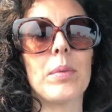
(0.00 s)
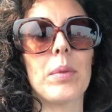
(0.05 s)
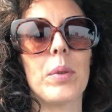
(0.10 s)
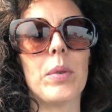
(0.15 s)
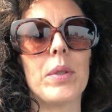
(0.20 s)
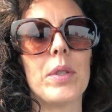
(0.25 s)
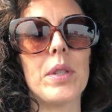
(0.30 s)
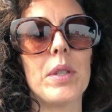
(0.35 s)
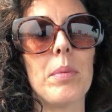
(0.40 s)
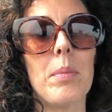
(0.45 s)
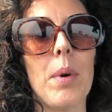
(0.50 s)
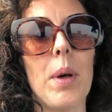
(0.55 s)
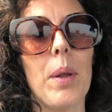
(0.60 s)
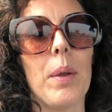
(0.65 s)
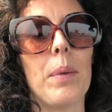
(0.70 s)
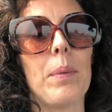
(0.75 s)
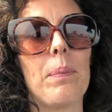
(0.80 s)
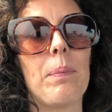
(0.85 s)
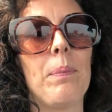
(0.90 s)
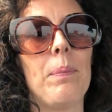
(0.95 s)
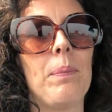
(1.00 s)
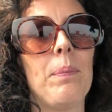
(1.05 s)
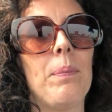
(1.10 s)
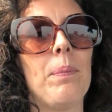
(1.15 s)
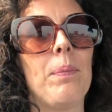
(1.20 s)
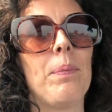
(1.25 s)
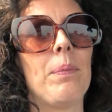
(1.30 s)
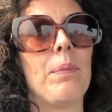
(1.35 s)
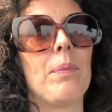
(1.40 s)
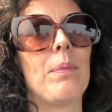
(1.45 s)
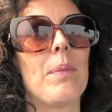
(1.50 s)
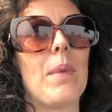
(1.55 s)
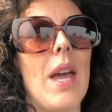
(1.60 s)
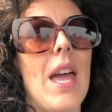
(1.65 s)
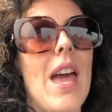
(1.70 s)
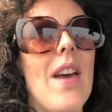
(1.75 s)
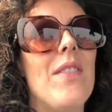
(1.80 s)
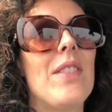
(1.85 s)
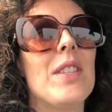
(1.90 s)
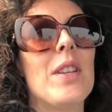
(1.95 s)
we're going to the mall. I
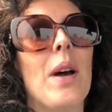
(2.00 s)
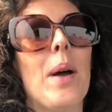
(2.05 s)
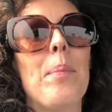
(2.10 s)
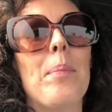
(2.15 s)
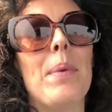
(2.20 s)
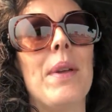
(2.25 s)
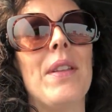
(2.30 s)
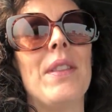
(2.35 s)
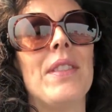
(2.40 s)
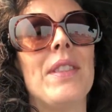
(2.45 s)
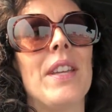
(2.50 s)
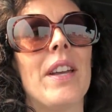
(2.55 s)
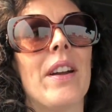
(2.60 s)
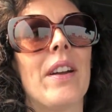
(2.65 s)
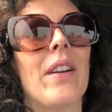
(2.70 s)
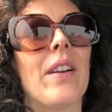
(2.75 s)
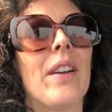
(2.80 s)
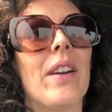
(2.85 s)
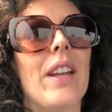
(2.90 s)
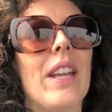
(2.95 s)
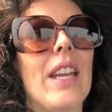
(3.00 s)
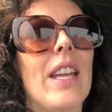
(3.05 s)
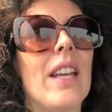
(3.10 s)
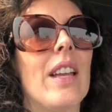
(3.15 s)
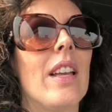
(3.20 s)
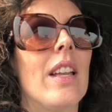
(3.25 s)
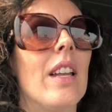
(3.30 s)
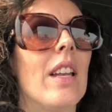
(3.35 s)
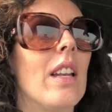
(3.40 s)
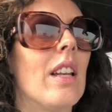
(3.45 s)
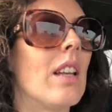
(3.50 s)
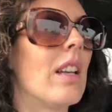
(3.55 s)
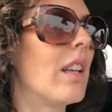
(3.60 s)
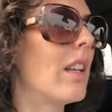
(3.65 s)
have not been there in